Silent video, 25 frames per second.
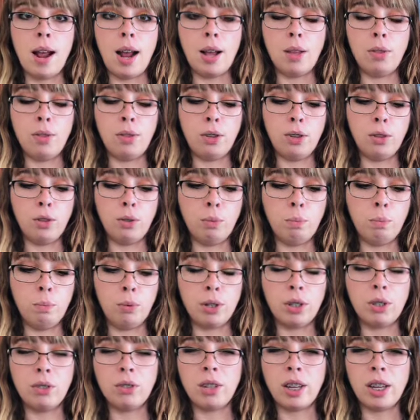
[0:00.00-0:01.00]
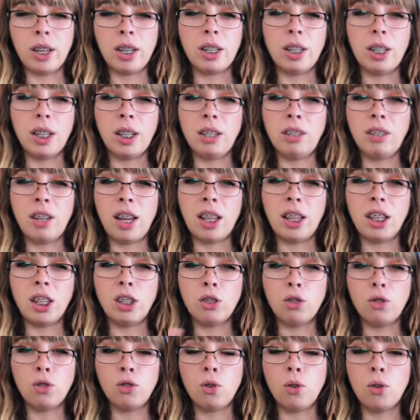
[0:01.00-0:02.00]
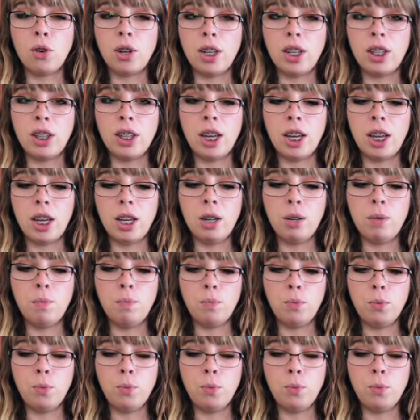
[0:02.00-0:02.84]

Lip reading: and this book is kind of like telling the story that